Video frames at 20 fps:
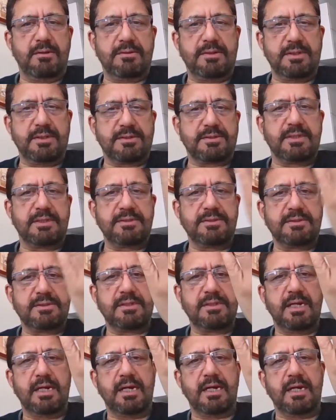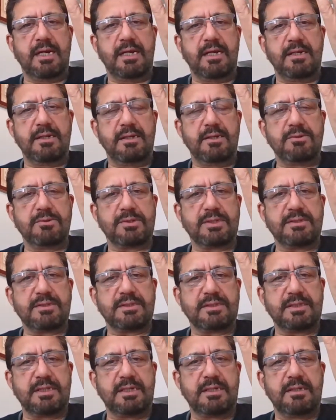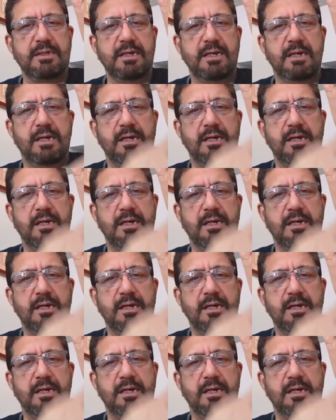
distance, and you can see,